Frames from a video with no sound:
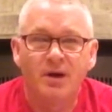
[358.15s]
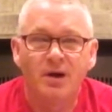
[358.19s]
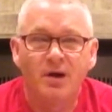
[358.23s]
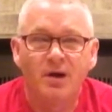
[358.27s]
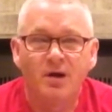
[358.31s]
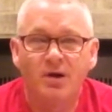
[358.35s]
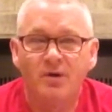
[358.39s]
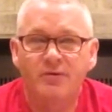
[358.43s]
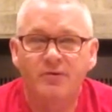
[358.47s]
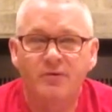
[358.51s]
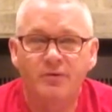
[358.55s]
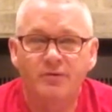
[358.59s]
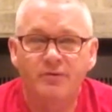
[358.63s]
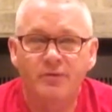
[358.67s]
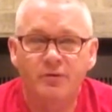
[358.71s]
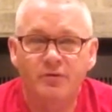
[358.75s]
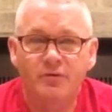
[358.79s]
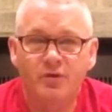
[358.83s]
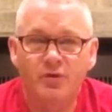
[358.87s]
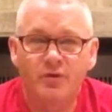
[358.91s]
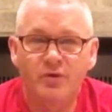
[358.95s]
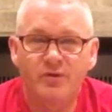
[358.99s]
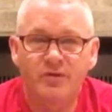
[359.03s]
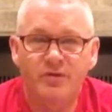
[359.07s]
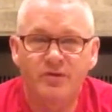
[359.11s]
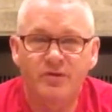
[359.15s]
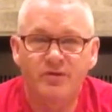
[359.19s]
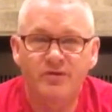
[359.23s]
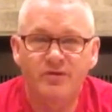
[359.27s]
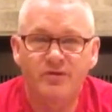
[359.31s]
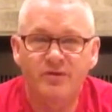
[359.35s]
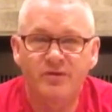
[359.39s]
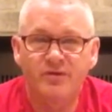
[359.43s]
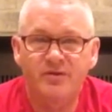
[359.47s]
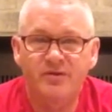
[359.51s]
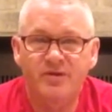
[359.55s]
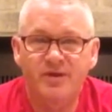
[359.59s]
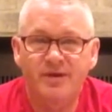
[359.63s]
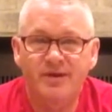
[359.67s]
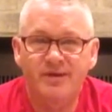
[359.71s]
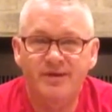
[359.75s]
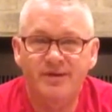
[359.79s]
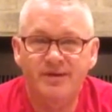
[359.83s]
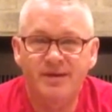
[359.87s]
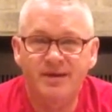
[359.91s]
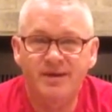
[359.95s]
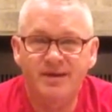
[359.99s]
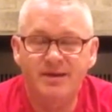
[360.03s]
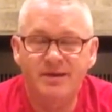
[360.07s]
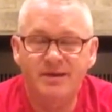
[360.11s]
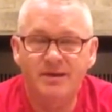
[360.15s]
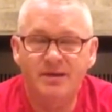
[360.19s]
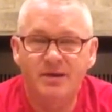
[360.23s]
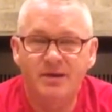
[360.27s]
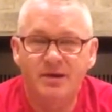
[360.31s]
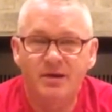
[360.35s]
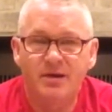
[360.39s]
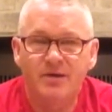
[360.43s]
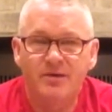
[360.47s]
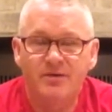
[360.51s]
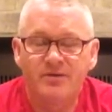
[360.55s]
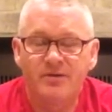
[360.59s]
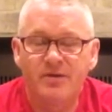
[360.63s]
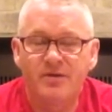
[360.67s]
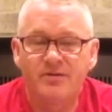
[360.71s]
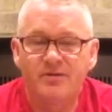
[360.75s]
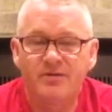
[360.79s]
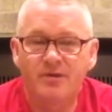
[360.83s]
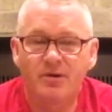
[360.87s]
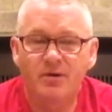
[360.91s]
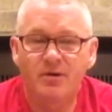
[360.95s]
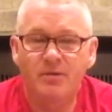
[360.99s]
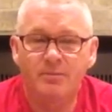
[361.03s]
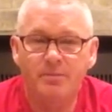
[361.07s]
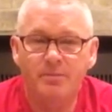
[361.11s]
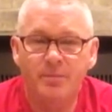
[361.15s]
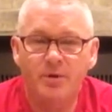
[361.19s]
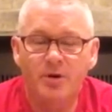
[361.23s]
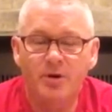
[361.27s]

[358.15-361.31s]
Also, 1 Corinthians 6:19 says that